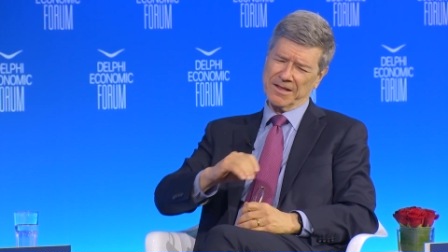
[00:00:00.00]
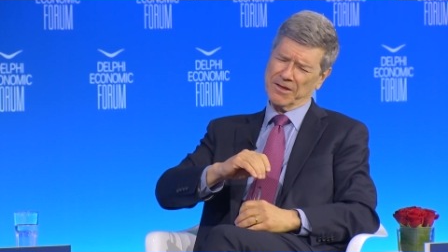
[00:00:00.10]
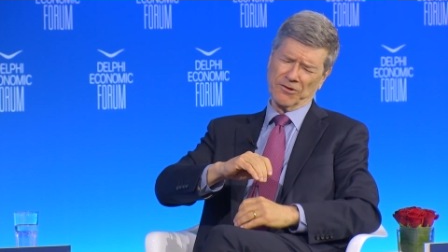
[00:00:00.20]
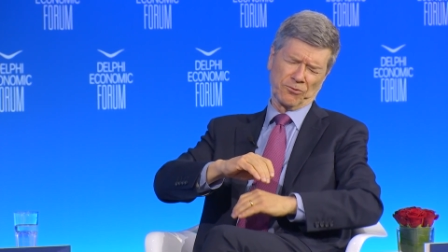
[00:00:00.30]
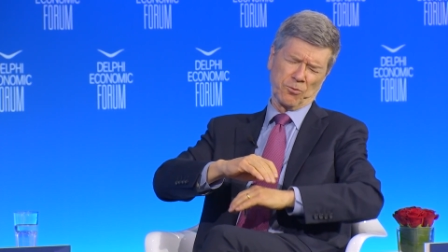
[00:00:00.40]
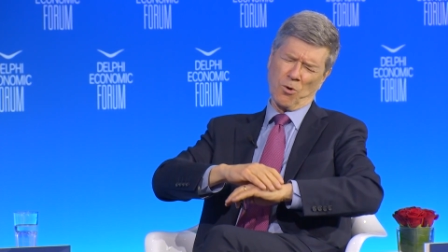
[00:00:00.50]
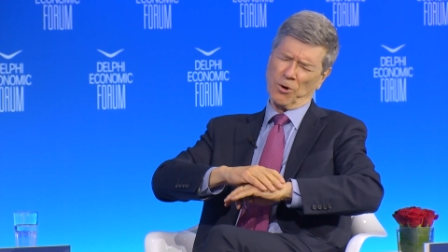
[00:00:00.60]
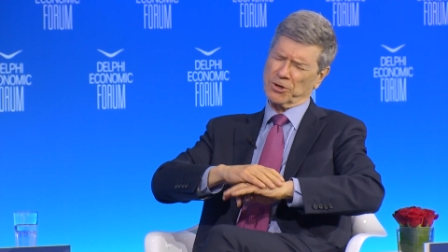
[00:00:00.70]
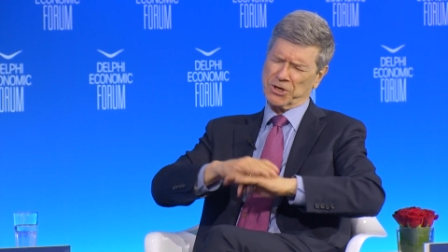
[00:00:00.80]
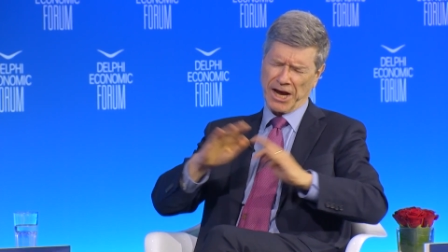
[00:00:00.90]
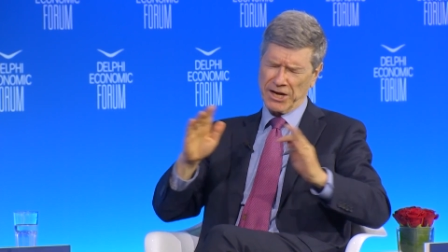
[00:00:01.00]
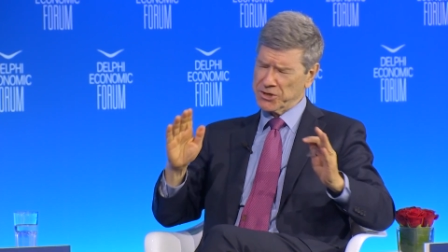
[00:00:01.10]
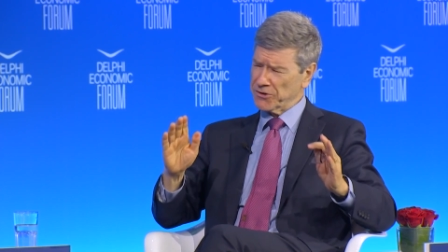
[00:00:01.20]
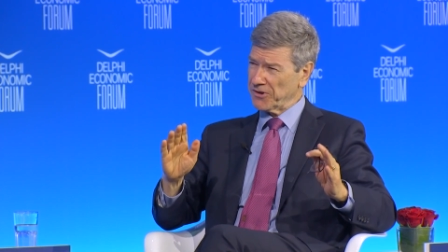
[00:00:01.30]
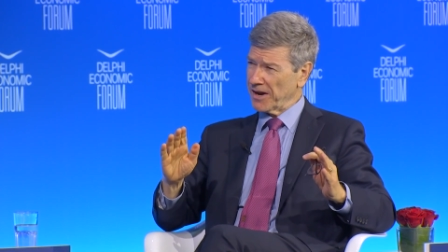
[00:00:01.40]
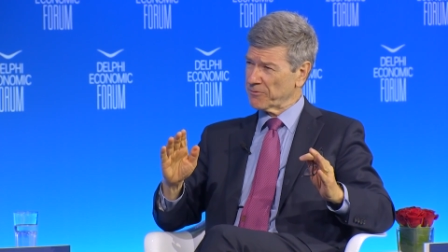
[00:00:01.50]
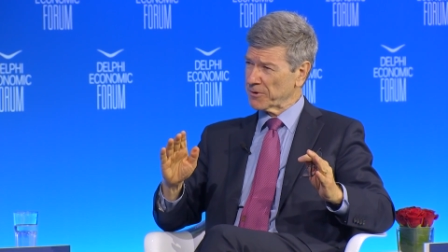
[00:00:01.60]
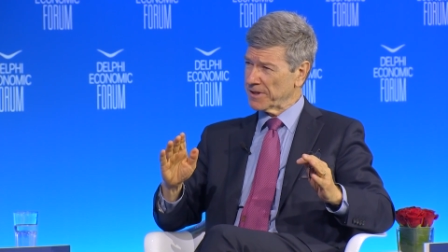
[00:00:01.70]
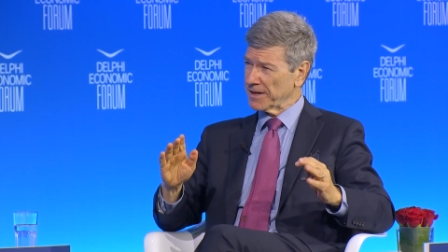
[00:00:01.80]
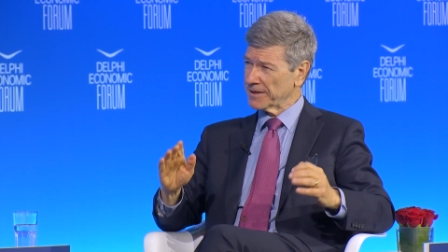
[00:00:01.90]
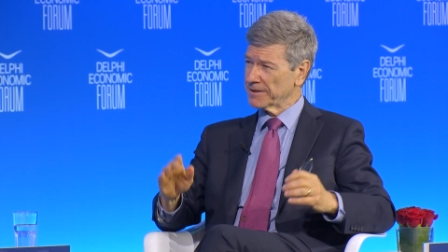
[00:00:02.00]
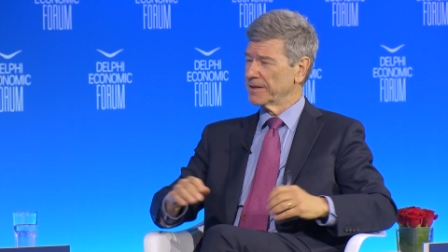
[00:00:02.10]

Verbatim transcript: this war changes everything.